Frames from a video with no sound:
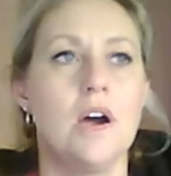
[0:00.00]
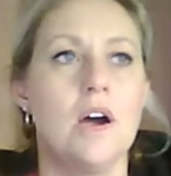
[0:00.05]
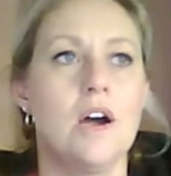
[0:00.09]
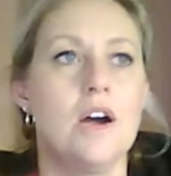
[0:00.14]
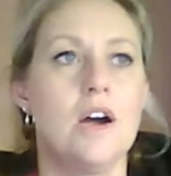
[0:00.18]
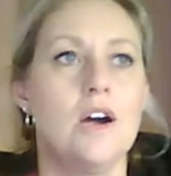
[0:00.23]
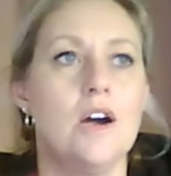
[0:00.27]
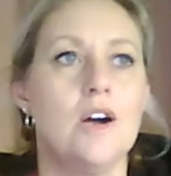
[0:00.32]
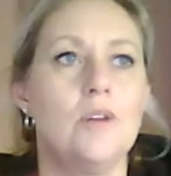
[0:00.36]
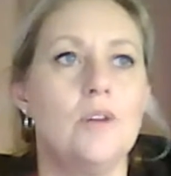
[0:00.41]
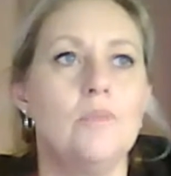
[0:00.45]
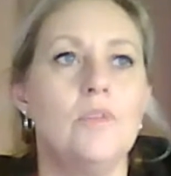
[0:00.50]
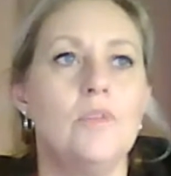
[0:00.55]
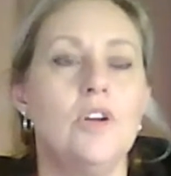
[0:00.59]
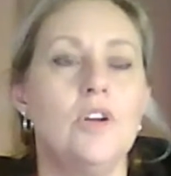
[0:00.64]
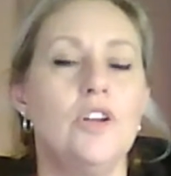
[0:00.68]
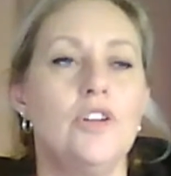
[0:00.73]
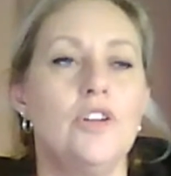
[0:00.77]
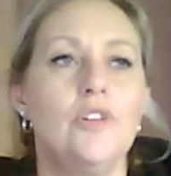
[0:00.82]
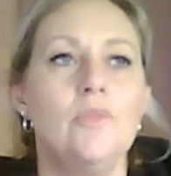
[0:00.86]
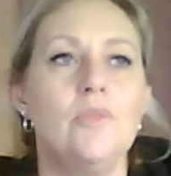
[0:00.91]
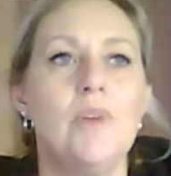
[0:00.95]
Um,
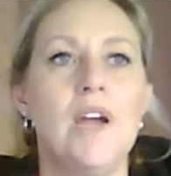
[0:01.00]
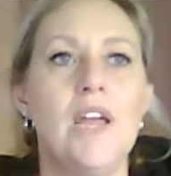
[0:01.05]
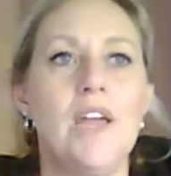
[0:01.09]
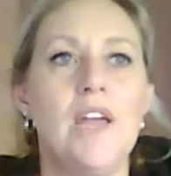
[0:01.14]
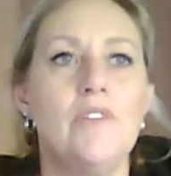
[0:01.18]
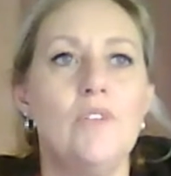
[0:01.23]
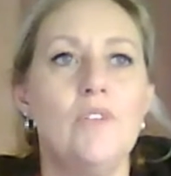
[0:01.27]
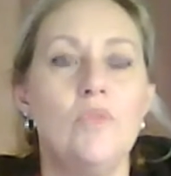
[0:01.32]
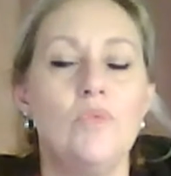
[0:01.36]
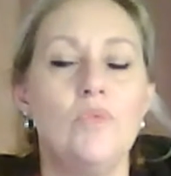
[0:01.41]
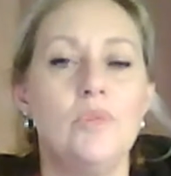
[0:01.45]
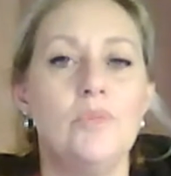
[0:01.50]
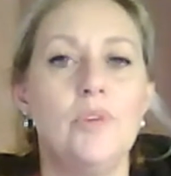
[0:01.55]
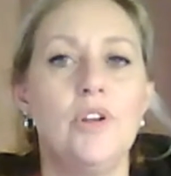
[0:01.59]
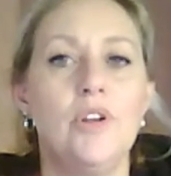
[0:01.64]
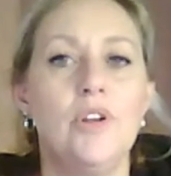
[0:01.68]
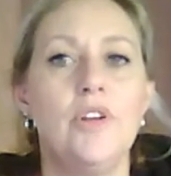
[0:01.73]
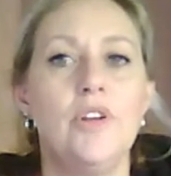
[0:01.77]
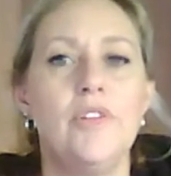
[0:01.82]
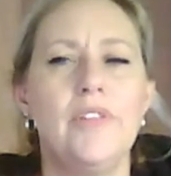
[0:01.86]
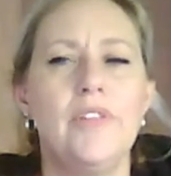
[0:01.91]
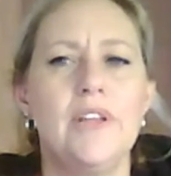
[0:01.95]
you may have a woman
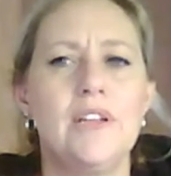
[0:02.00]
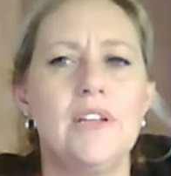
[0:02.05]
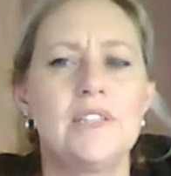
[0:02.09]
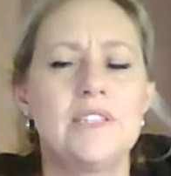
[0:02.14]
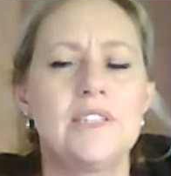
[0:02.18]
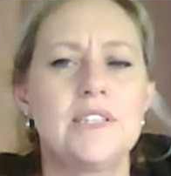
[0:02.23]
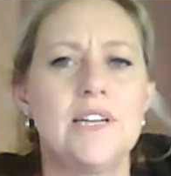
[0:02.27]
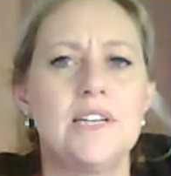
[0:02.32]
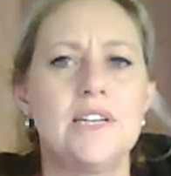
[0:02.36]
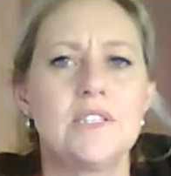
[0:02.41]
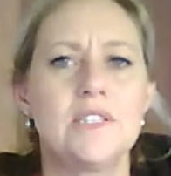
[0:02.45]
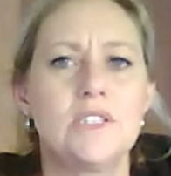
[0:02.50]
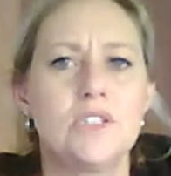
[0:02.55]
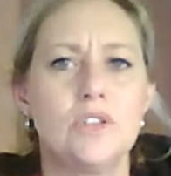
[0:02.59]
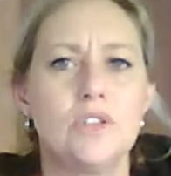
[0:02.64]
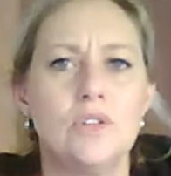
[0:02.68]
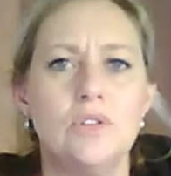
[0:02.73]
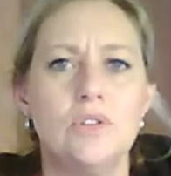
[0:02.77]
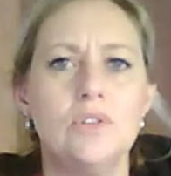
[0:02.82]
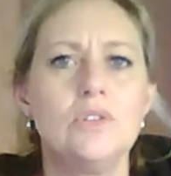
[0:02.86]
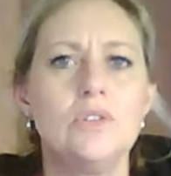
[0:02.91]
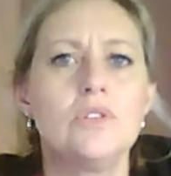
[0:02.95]
who then starts to
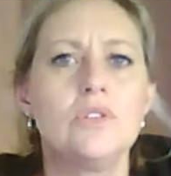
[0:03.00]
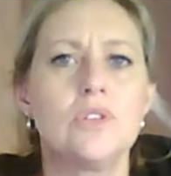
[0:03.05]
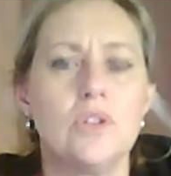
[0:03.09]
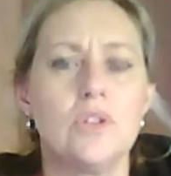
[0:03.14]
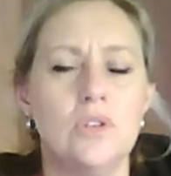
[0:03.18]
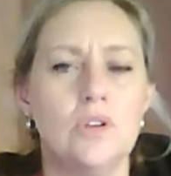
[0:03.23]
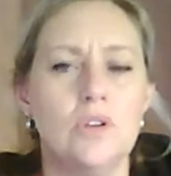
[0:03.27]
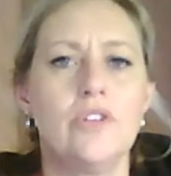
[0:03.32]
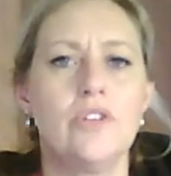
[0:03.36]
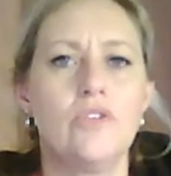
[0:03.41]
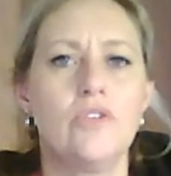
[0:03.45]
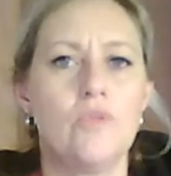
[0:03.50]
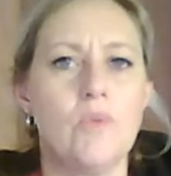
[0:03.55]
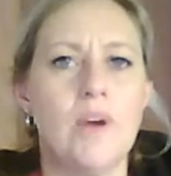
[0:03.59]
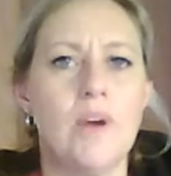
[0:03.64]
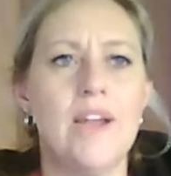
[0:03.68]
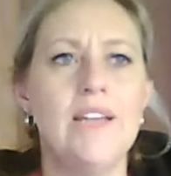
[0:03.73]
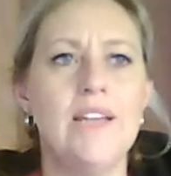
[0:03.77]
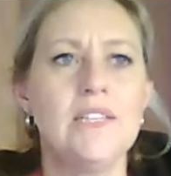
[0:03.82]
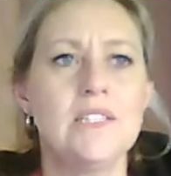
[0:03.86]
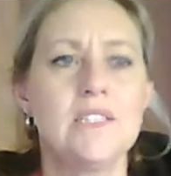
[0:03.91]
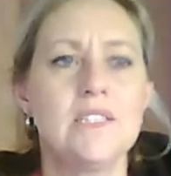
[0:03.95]
lose a lot of
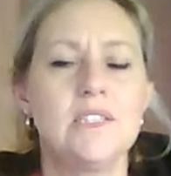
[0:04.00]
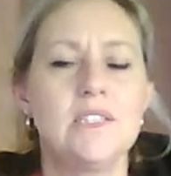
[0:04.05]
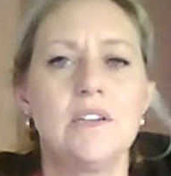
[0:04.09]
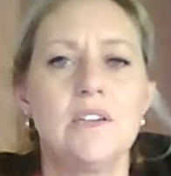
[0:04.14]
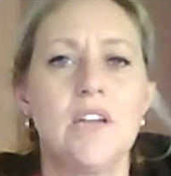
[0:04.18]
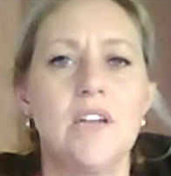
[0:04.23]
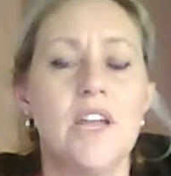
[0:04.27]
weight,